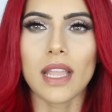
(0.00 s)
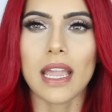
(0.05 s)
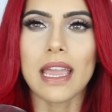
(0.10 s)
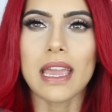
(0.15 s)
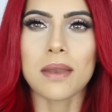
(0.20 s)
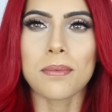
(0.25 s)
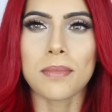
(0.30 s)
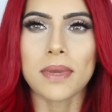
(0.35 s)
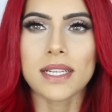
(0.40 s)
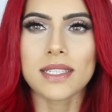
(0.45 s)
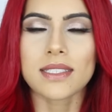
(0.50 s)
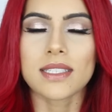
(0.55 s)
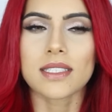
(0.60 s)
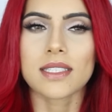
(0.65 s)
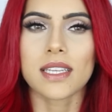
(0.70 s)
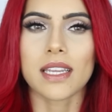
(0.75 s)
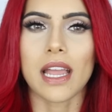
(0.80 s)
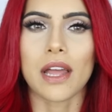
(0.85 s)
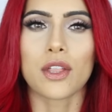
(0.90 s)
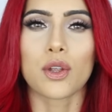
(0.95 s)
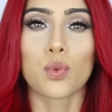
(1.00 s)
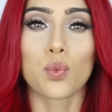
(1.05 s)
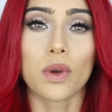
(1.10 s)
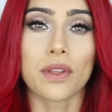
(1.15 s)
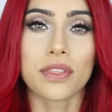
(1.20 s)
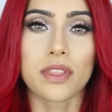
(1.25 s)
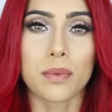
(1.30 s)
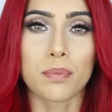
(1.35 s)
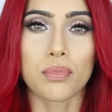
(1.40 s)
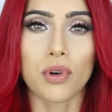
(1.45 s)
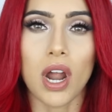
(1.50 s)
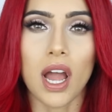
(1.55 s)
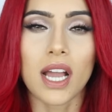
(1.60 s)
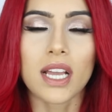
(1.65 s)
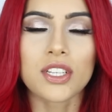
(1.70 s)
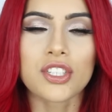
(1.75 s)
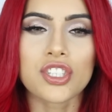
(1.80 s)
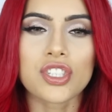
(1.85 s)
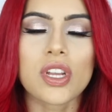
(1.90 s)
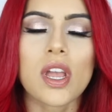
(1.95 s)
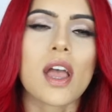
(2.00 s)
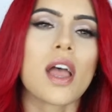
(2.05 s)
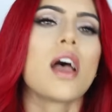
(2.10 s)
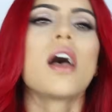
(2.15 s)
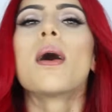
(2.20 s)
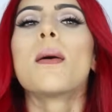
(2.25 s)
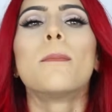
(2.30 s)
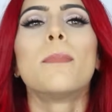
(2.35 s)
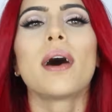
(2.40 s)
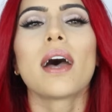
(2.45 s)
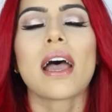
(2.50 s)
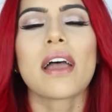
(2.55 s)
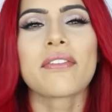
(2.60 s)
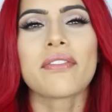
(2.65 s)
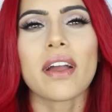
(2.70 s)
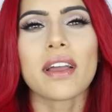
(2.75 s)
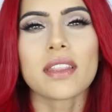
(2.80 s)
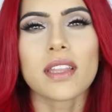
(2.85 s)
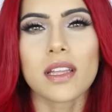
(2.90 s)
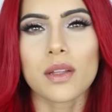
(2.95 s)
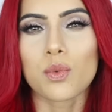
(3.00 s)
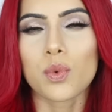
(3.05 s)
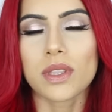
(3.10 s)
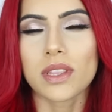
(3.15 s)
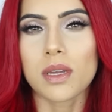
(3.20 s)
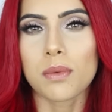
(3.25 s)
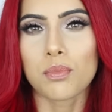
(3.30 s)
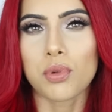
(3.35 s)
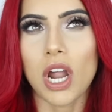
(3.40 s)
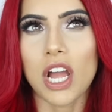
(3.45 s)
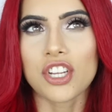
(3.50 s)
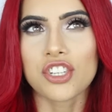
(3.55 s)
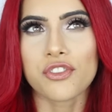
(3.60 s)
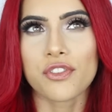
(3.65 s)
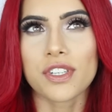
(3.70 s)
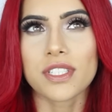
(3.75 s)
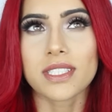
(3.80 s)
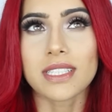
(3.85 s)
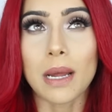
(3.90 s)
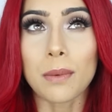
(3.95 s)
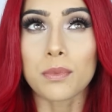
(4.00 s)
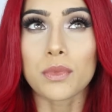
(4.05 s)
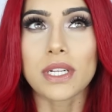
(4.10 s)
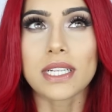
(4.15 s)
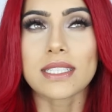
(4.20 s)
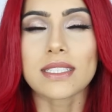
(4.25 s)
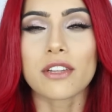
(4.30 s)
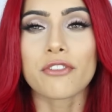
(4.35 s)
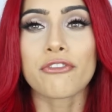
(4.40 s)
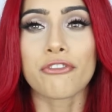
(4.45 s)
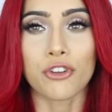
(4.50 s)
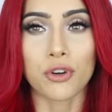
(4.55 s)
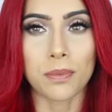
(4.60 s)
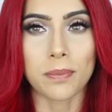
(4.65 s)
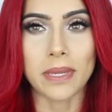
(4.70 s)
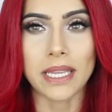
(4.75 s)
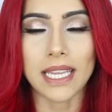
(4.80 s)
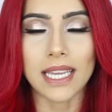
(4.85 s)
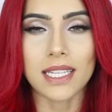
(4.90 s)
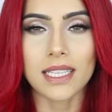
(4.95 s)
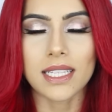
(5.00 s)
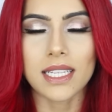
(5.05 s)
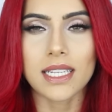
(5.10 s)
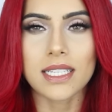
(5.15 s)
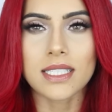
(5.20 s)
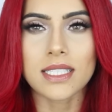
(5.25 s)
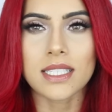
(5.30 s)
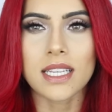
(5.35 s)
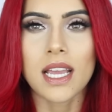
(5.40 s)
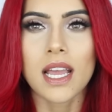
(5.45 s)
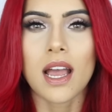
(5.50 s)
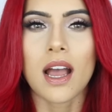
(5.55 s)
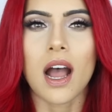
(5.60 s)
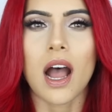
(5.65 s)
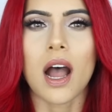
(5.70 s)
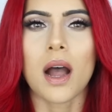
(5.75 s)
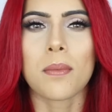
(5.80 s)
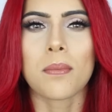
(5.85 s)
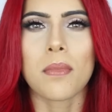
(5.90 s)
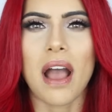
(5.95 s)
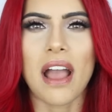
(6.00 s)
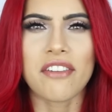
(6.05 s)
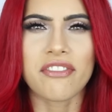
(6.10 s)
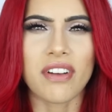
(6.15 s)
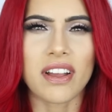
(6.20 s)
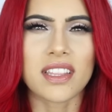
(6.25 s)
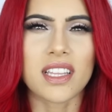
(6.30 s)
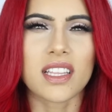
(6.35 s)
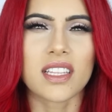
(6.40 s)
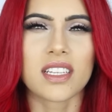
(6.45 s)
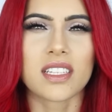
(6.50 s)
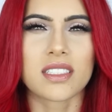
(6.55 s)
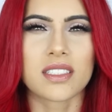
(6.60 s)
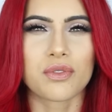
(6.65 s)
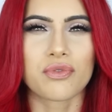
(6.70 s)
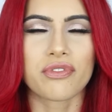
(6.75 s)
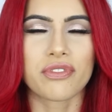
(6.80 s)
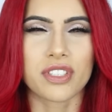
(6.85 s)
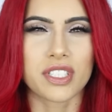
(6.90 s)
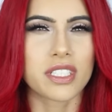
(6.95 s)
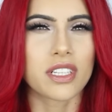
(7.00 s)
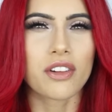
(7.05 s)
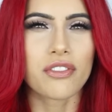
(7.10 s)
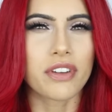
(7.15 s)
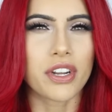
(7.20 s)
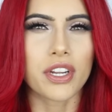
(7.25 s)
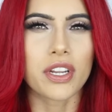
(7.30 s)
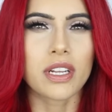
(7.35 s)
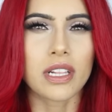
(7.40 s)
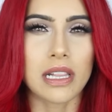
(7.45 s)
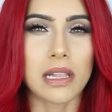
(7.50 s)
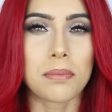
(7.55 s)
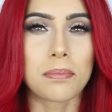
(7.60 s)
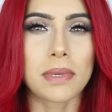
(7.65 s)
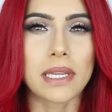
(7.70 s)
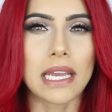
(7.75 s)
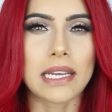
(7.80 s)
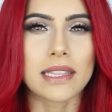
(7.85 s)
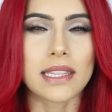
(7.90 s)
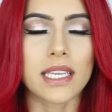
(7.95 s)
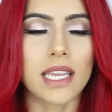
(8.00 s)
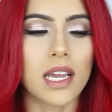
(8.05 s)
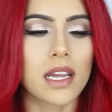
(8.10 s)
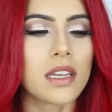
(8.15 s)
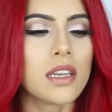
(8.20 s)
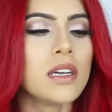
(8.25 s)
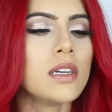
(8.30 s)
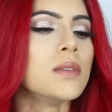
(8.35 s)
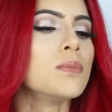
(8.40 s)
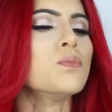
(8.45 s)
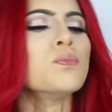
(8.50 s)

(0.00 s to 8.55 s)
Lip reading: and mix it together with the brush, but I find that with the brush, for some reason, for me at least, I find that it's still very clumpy at the end.